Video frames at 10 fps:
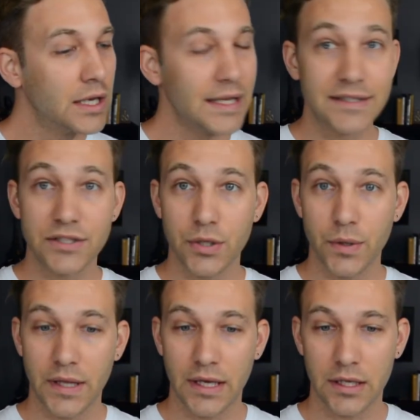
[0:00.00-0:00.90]
Let's do
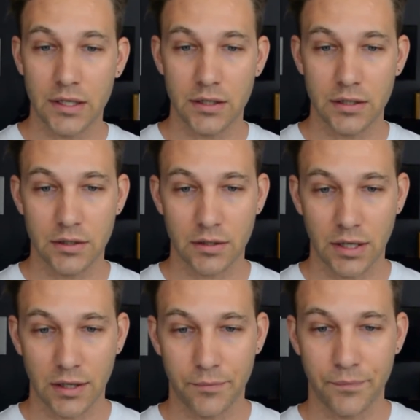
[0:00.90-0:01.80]

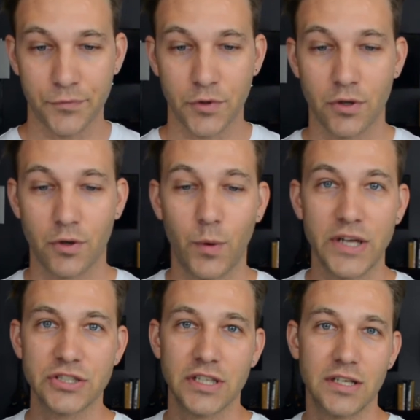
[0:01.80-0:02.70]
that.
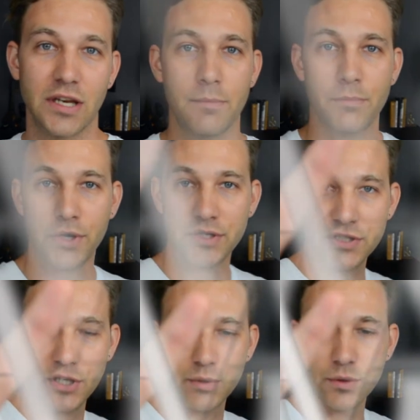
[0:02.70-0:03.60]
Question number
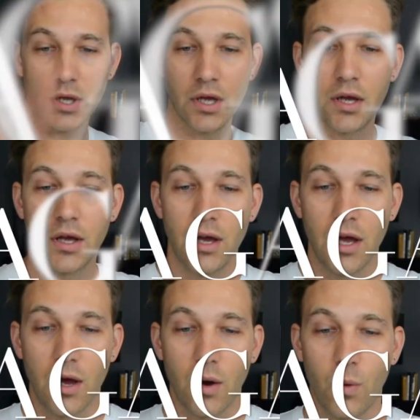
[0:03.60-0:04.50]
two.
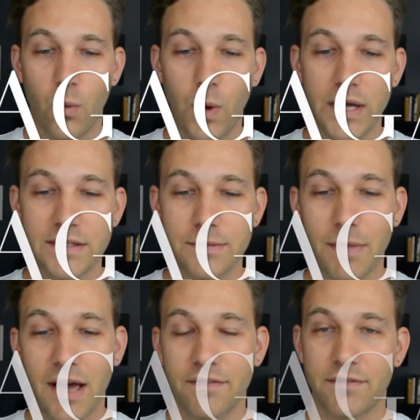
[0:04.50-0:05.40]
What's
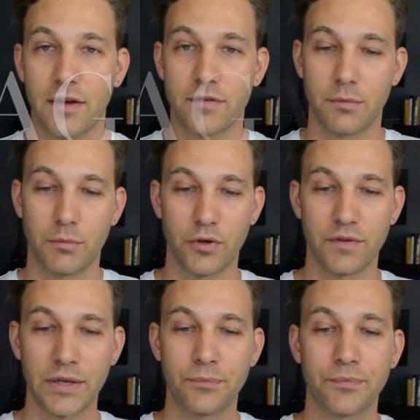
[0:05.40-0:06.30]
my favorite
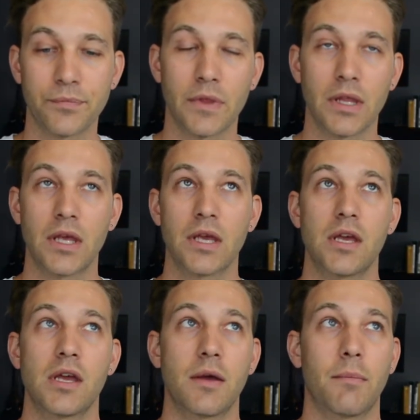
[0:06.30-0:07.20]
movie?
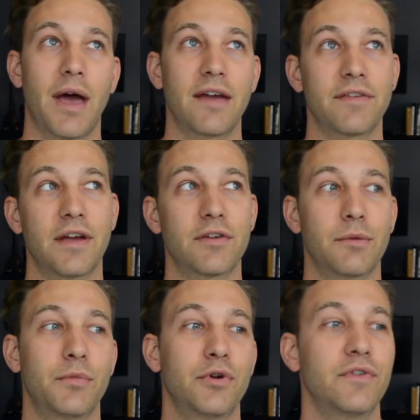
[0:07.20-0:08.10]
My
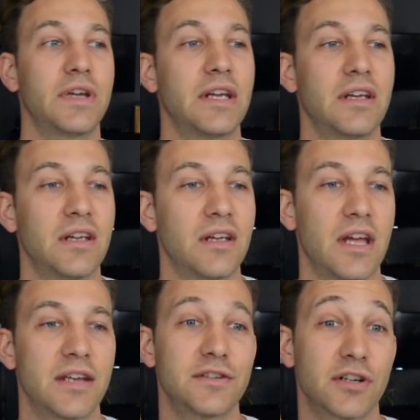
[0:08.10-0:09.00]
favorite movie
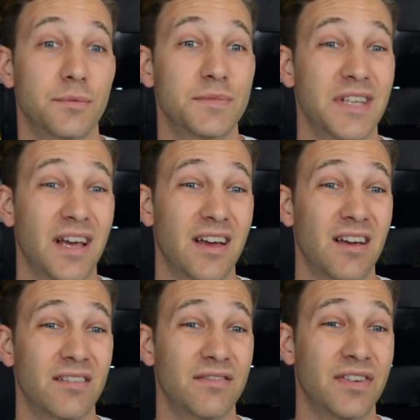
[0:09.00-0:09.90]
in terms
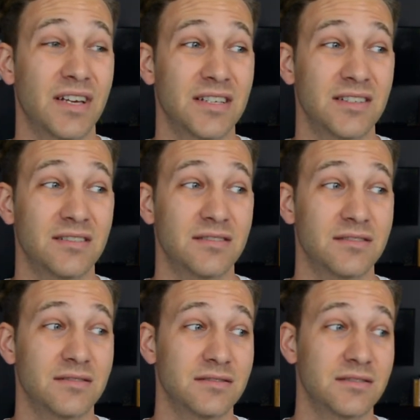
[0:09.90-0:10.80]
of
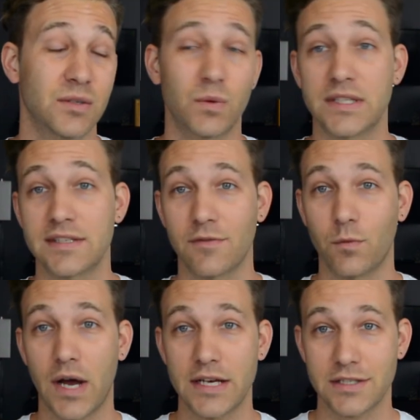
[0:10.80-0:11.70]
the ones
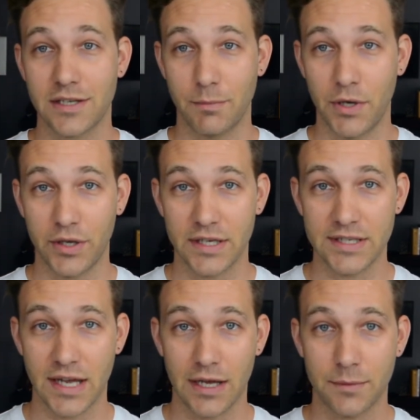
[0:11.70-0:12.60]
I've watched a million
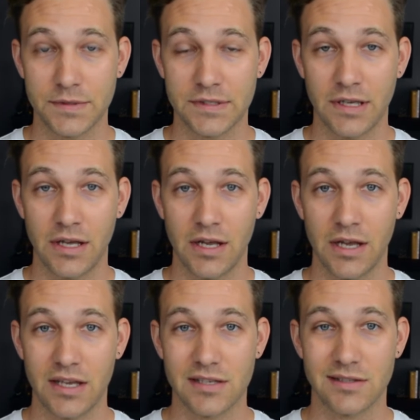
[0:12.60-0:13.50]
times
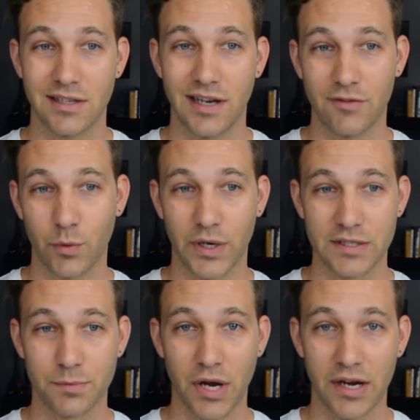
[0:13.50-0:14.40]
is the Devil
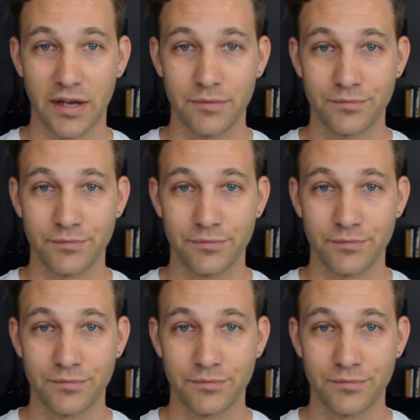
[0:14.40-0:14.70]
Wears Prada.